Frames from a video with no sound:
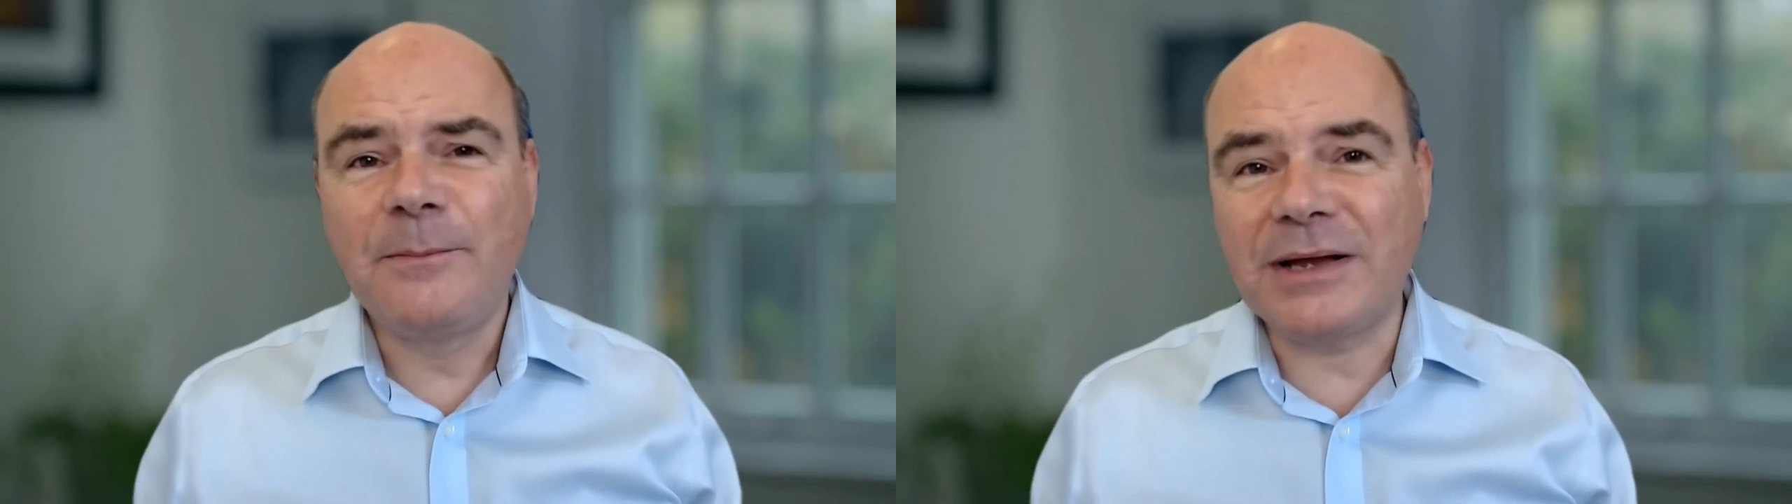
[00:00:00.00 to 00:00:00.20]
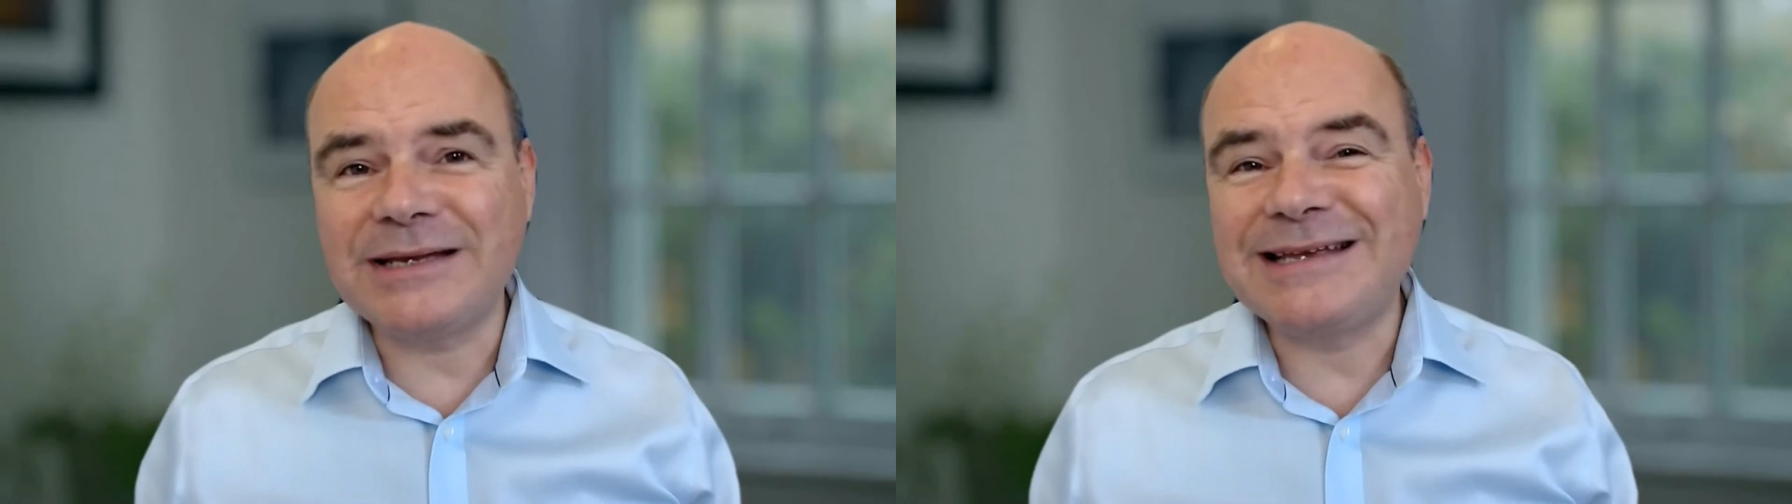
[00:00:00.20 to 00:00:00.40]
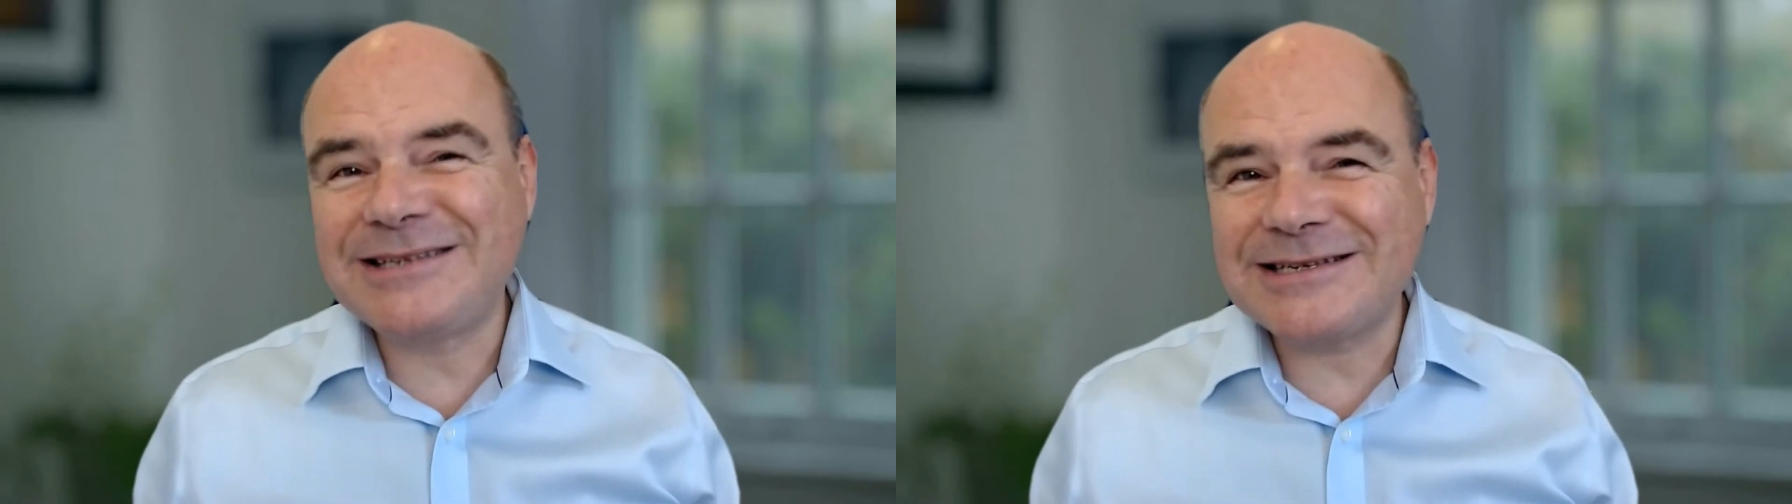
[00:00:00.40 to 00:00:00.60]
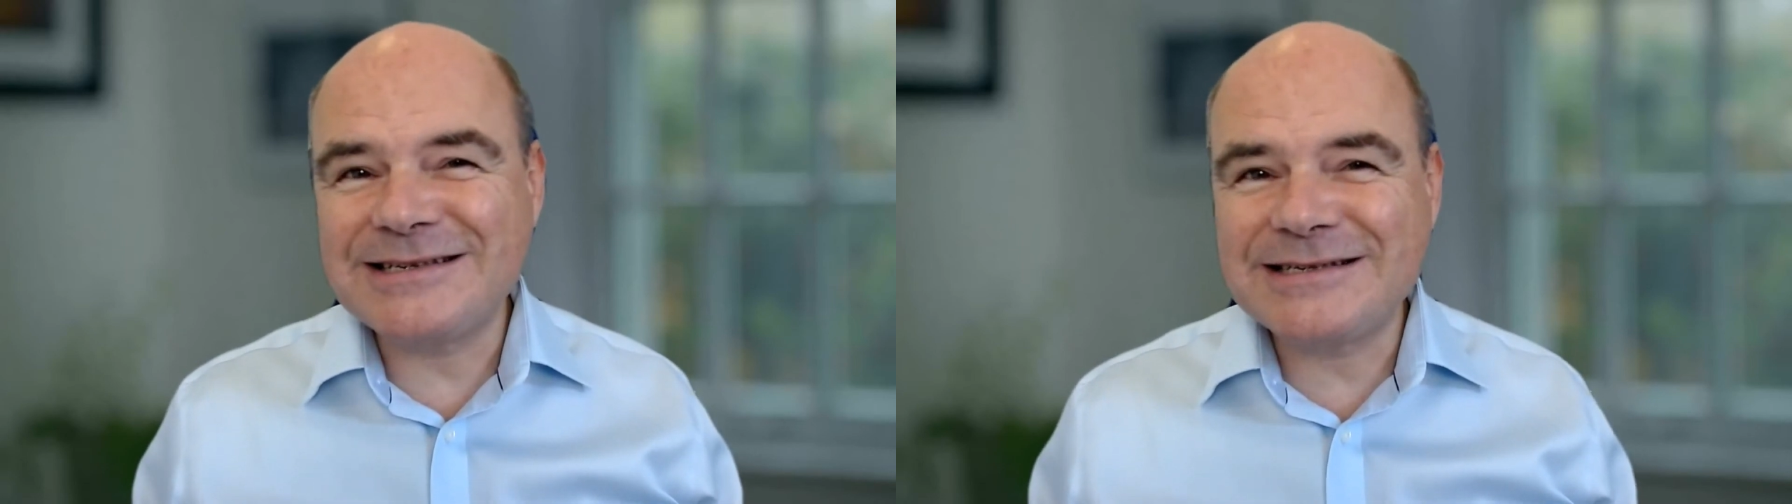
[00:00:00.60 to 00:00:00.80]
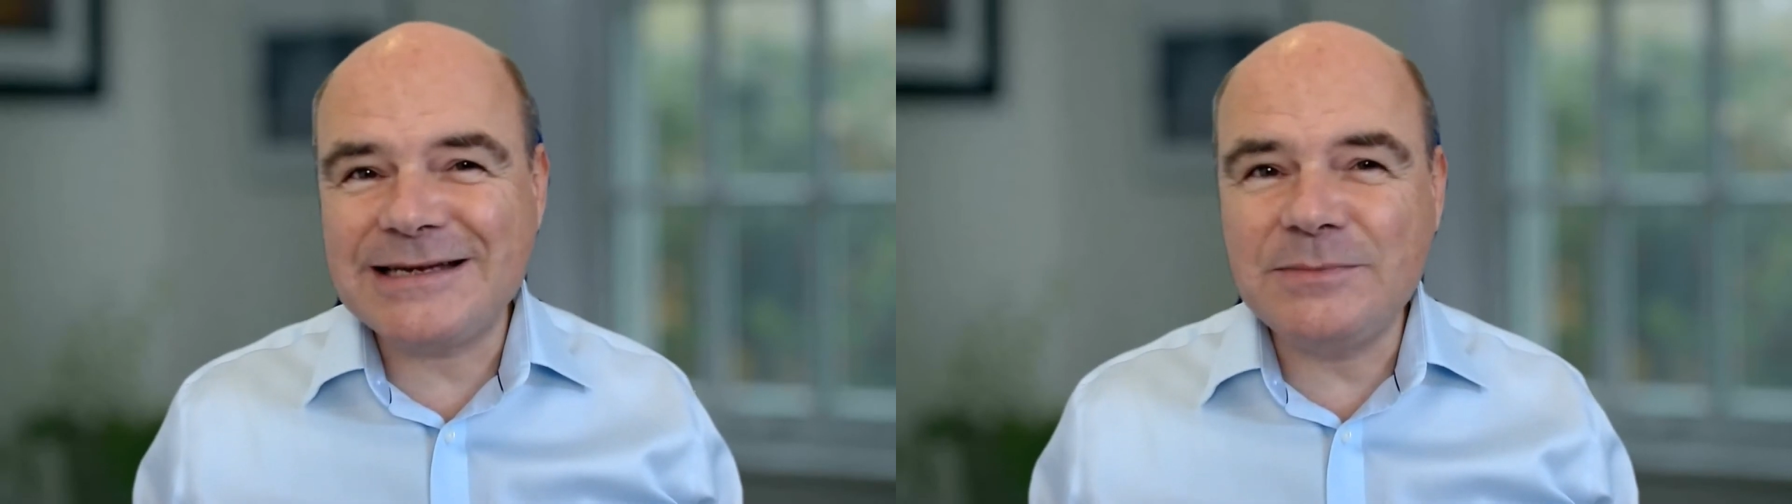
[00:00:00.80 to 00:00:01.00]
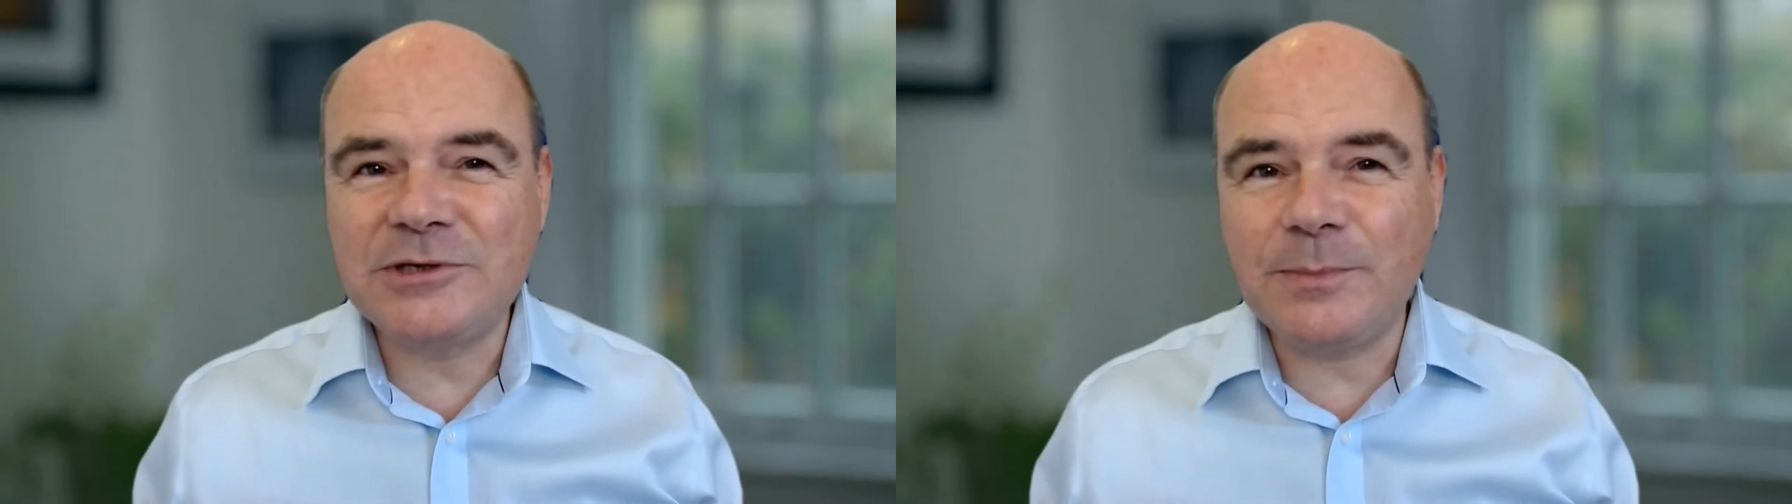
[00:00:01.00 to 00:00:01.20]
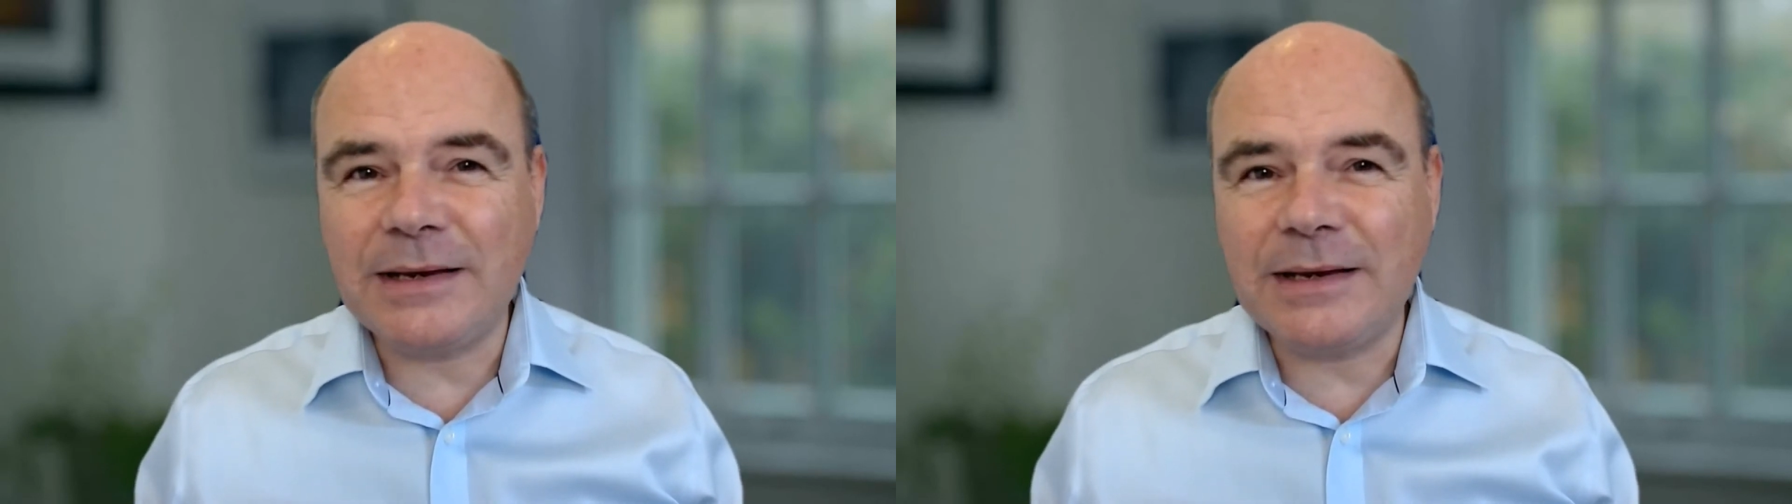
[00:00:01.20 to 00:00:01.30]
but it doesn't seem to